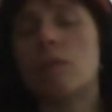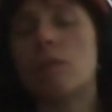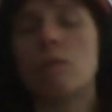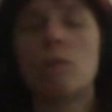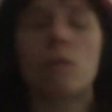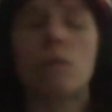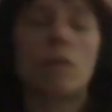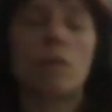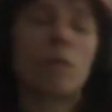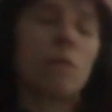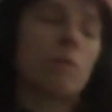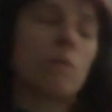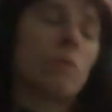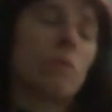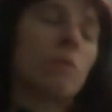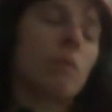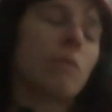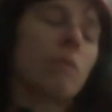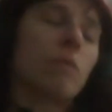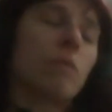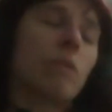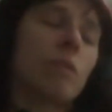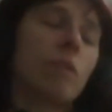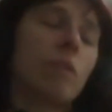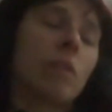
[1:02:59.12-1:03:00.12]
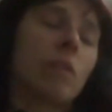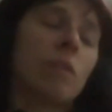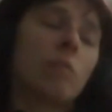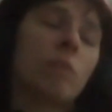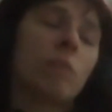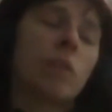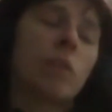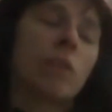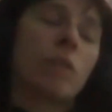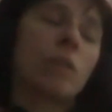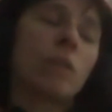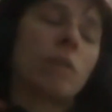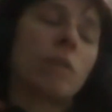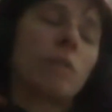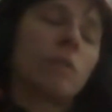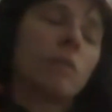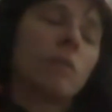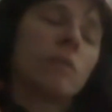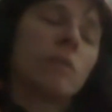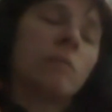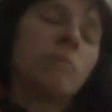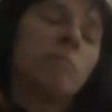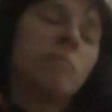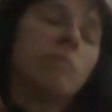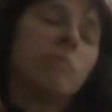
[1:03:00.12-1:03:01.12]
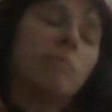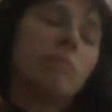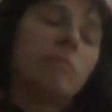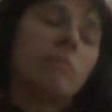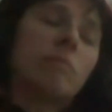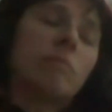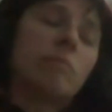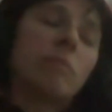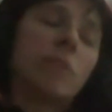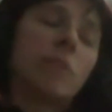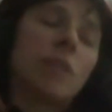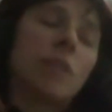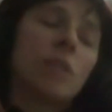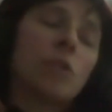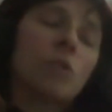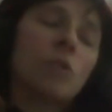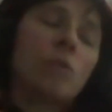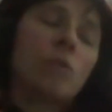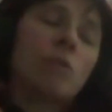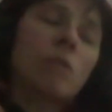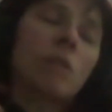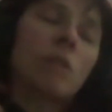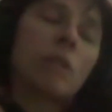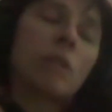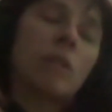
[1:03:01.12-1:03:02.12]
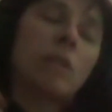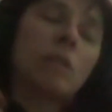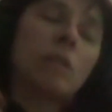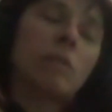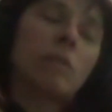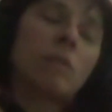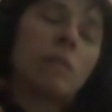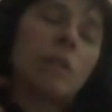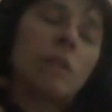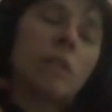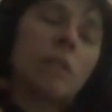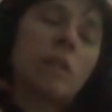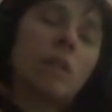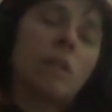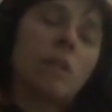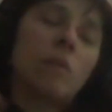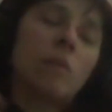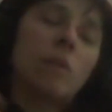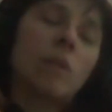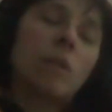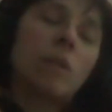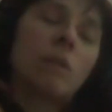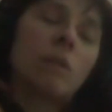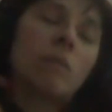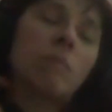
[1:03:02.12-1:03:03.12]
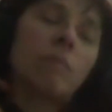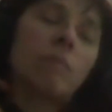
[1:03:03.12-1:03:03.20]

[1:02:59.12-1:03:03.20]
wanting to do everything on my own, make sure that I don't need anyone.